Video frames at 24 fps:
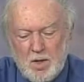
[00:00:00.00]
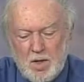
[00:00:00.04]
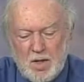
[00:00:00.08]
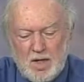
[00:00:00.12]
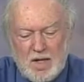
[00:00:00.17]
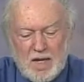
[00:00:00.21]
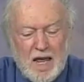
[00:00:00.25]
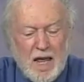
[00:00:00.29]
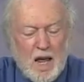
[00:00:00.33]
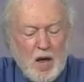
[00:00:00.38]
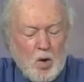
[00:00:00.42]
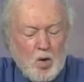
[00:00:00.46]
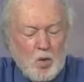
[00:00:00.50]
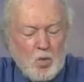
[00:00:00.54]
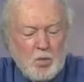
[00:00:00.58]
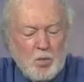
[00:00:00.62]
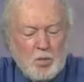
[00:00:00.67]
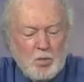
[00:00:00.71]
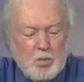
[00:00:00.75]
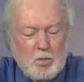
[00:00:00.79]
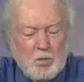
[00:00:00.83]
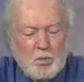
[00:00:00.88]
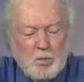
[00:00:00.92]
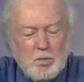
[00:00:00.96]
Now,
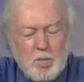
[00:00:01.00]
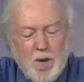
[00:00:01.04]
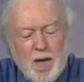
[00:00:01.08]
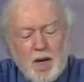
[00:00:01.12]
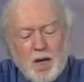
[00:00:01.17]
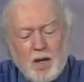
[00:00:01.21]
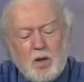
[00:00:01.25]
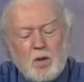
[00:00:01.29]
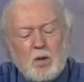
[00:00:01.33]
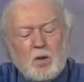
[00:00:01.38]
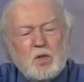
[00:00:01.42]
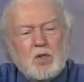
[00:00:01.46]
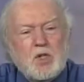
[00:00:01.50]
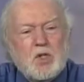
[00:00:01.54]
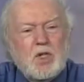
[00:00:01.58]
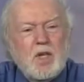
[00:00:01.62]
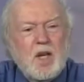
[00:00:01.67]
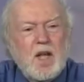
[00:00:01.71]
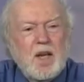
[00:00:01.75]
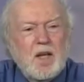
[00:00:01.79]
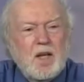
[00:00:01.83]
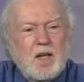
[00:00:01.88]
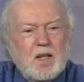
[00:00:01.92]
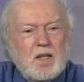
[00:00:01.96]
medical
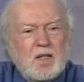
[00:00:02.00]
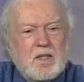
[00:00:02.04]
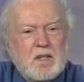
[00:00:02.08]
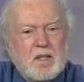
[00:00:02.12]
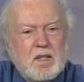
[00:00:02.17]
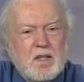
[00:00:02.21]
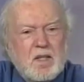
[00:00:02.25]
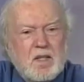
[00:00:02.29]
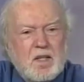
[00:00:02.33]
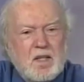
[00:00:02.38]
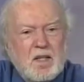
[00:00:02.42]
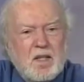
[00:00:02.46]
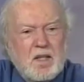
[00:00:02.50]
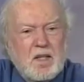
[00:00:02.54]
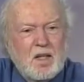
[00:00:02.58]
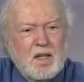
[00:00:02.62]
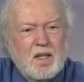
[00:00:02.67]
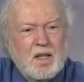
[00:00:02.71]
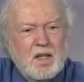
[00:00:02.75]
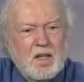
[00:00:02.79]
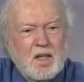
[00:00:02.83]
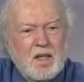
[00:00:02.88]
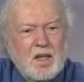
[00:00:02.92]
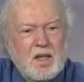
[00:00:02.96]
genetics
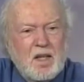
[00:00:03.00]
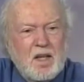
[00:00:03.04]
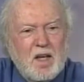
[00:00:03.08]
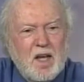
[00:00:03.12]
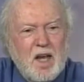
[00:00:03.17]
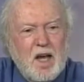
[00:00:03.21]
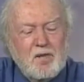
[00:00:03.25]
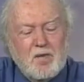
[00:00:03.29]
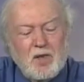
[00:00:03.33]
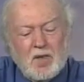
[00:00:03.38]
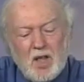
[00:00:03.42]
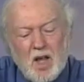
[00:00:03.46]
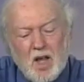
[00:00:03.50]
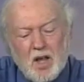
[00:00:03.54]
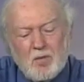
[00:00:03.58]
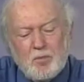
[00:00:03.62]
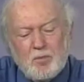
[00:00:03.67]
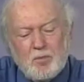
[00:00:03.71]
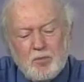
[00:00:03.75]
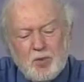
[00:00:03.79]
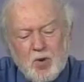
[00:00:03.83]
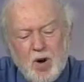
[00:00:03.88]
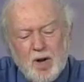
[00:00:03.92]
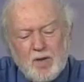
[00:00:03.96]
have a lot
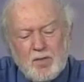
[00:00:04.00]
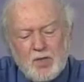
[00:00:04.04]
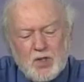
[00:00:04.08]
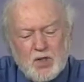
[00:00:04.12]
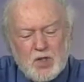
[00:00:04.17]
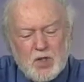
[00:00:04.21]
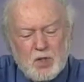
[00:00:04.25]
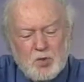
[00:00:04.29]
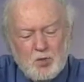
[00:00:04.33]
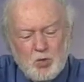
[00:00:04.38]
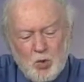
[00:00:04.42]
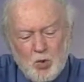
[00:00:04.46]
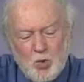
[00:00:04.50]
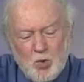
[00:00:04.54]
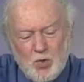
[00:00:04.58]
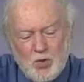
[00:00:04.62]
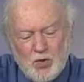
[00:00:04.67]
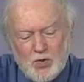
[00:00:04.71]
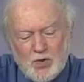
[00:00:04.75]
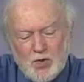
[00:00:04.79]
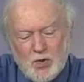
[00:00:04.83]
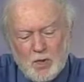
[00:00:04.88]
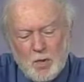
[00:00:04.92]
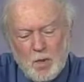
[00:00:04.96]
of privacy
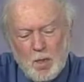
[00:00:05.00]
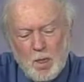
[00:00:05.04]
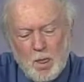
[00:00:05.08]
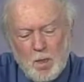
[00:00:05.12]
rules,